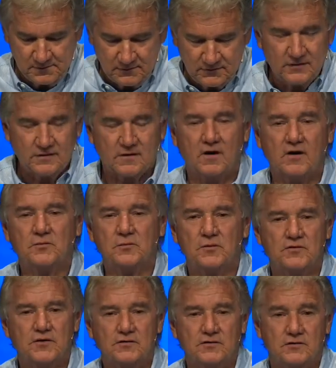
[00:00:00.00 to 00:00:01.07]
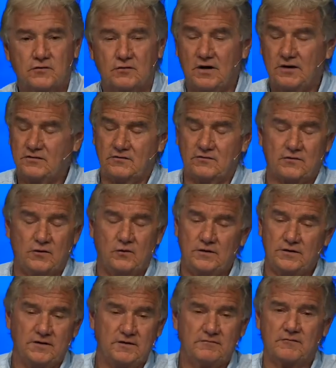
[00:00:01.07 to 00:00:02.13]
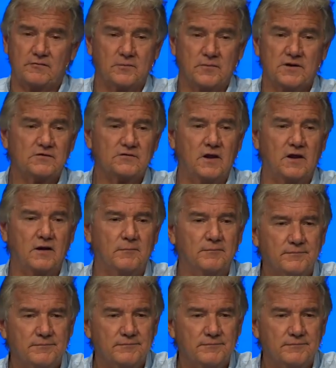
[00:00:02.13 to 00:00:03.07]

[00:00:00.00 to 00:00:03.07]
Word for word: See, the gospel of Jesus Christ is totally different from Islam.